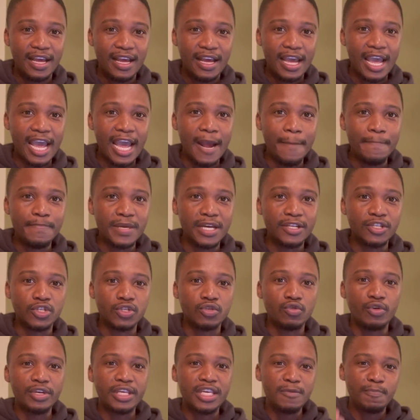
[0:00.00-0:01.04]
Um, and
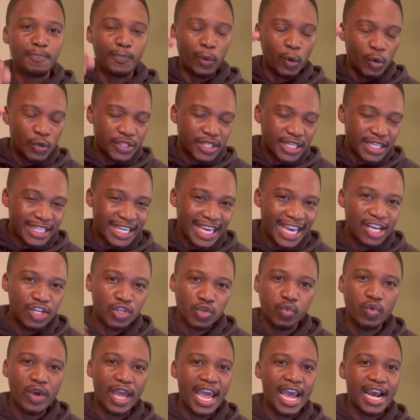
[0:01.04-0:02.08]
so he puts it
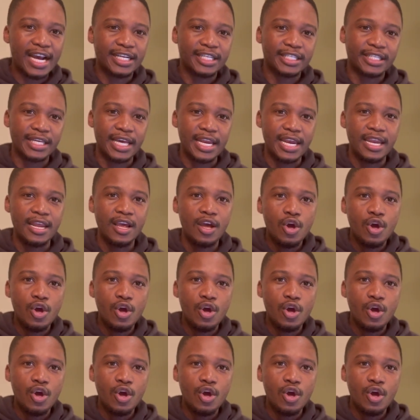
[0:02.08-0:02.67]
into action